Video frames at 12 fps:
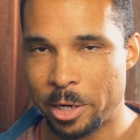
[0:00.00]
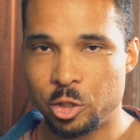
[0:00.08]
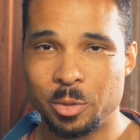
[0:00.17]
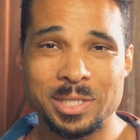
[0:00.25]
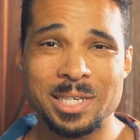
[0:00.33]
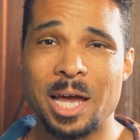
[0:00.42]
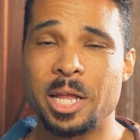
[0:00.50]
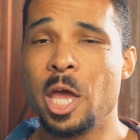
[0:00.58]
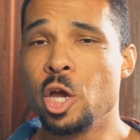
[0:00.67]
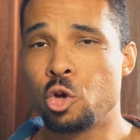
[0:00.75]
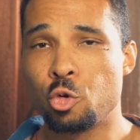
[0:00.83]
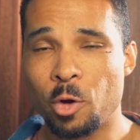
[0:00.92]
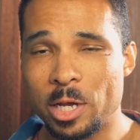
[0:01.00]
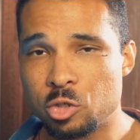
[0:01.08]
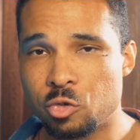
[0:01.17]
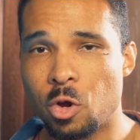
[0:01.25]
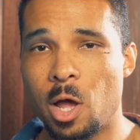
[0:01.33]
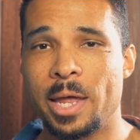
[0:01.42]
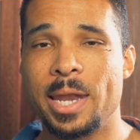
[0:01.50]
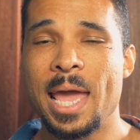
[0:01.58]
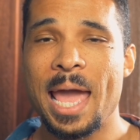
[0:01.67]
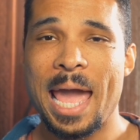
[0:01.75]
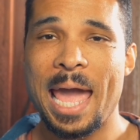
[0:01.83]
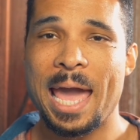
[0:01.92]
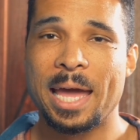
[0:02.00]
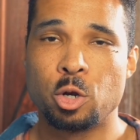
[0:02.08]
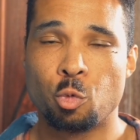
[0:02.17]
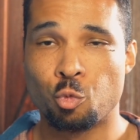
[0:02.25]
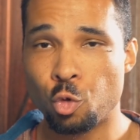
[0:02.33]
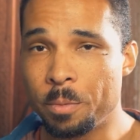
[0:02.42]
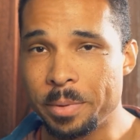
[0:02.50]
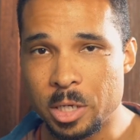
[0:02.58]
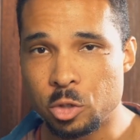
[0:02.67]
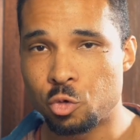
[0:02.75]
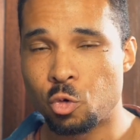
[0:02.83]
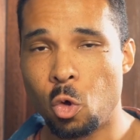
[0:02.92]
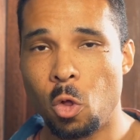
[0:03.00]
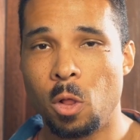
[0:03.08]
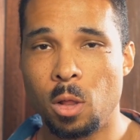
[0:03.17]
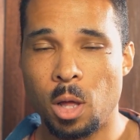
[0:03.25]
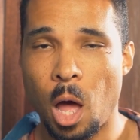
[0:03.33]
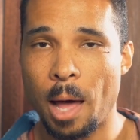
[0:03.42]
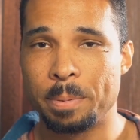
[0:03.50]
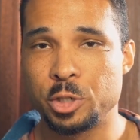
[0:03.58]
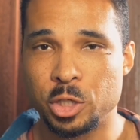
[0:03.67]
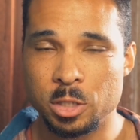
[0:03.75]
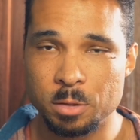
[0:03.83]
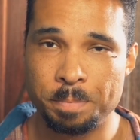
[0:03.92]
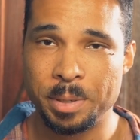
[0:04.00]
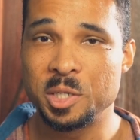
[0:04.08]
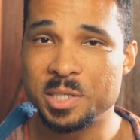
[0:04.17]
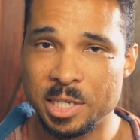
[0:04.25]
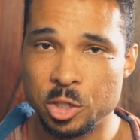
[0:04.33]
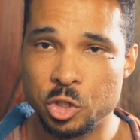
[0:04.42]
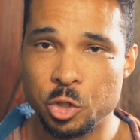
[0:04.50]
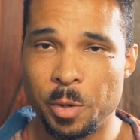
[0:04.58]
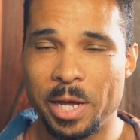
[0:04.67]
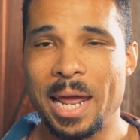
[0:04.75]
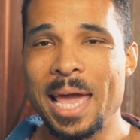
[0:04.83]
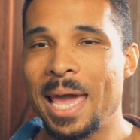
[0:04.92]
So it's got Crestron and room control options built into it.